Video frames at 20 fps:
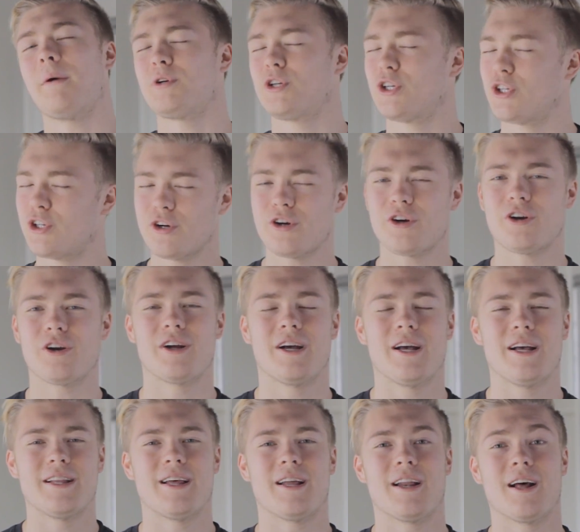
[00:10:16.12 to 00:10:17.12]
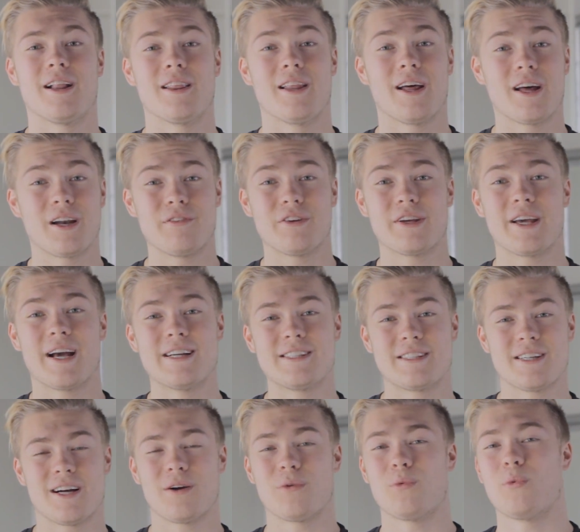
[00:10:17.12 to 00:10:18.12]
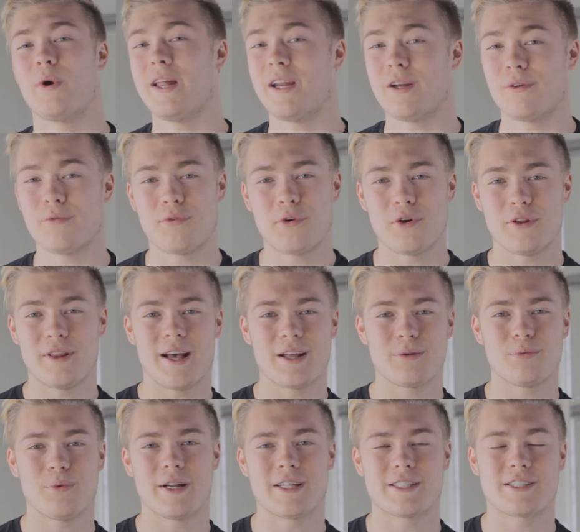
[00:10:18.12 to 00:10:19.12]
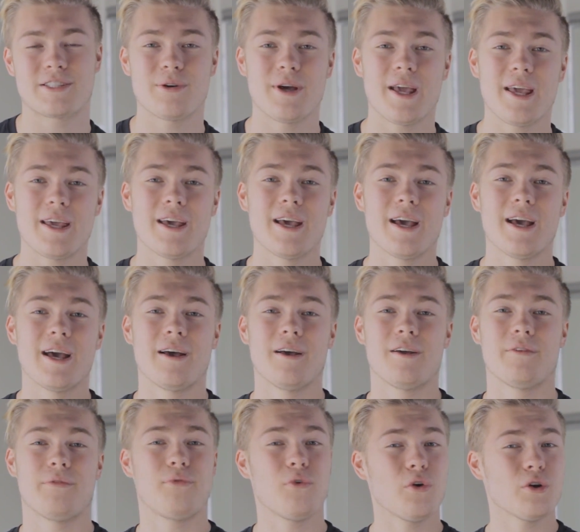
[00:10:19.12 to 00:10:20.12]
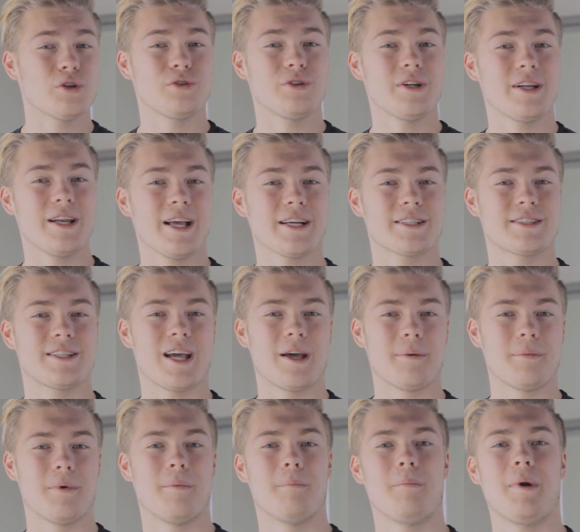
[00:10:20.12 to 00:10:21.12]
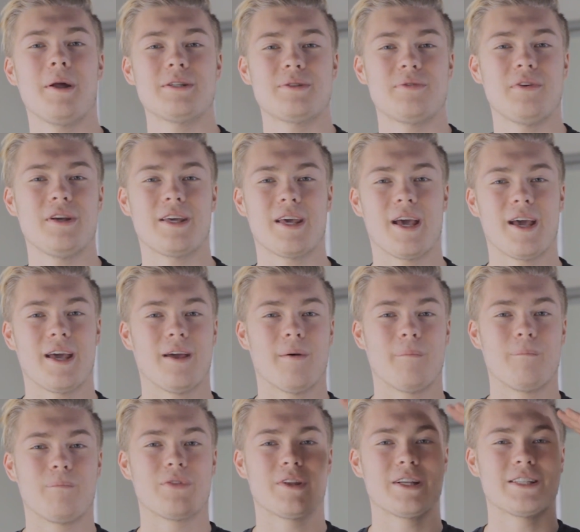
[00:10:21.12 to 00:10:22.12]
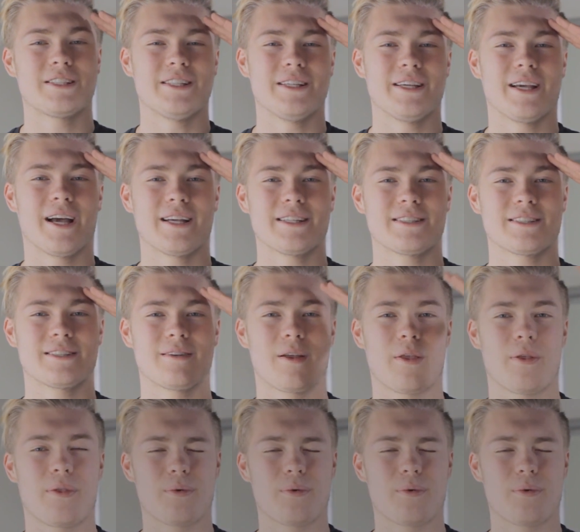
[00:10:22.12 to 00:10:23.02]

sure that a lot of you guys are waiting for that one. So hey, forward to the next time. My name is VK. See you guys.